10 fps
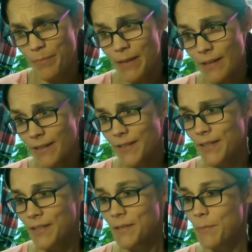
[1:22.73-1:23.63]
beings
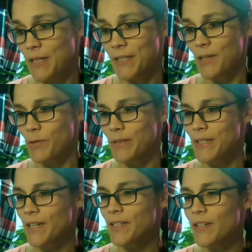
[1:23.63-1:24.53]
in space, I don't know what
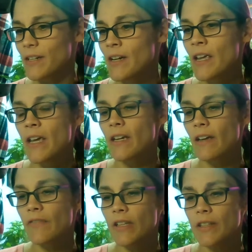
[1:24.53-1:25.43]
these guys are. And
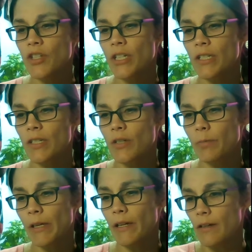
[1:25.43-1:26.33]
I've got the chance to
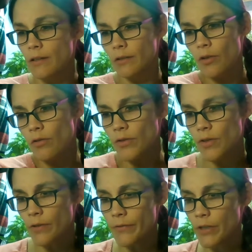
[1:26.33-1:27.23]
play on a local
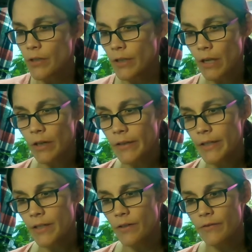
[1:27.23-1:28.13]
server, an
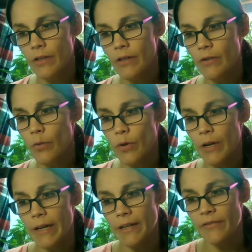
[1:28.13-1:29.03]
online server, or
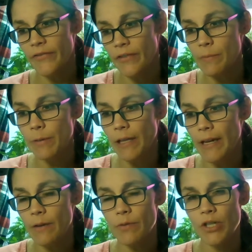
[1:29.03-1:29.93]
I can free
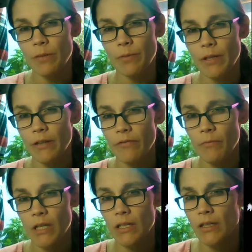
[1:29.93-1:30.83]
play, which I believe
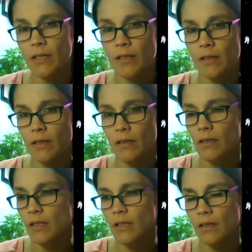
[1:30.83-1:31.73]
means
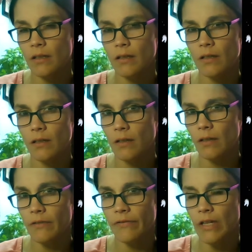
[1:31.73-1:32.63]
it's
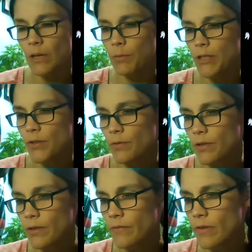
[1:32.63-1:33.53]
like a VIP sort of
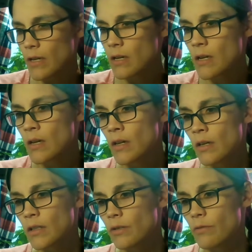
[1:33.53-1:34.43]
server thing.
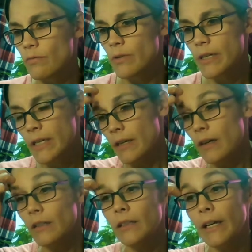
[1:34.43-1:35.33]
So we're going to hit
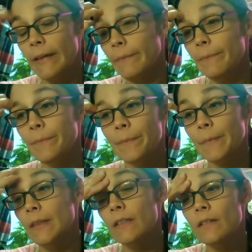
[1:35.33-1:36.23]
online,
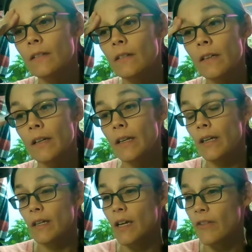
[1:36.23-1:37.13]

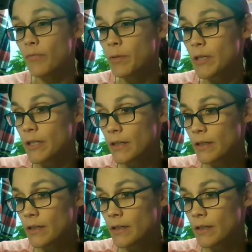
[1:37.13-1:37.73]
and I've put